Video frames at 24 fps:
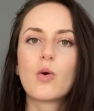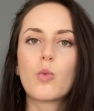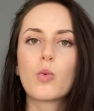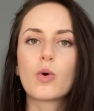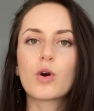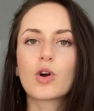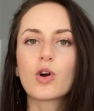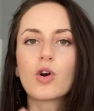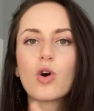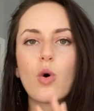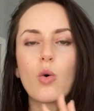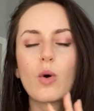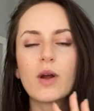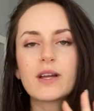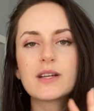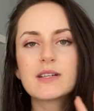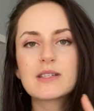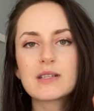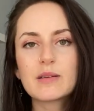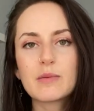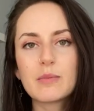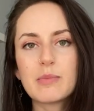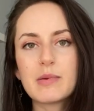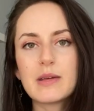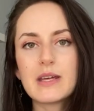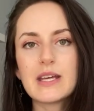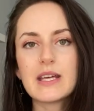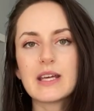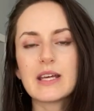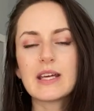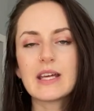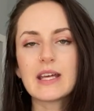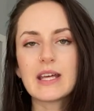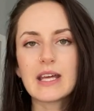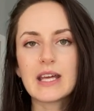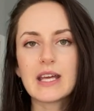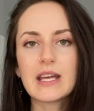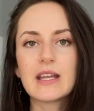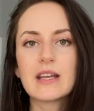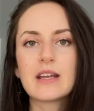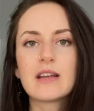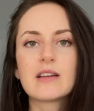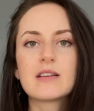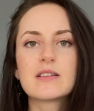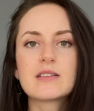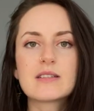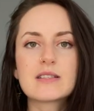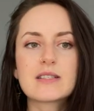we're going to be
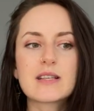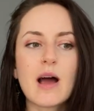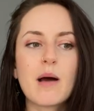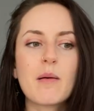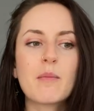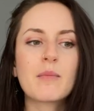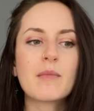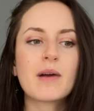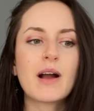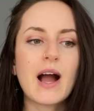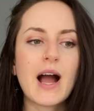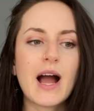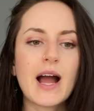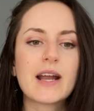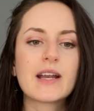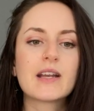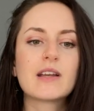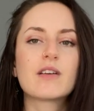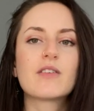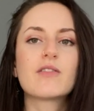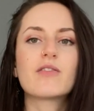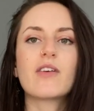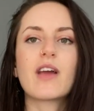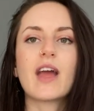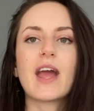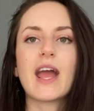in some kind of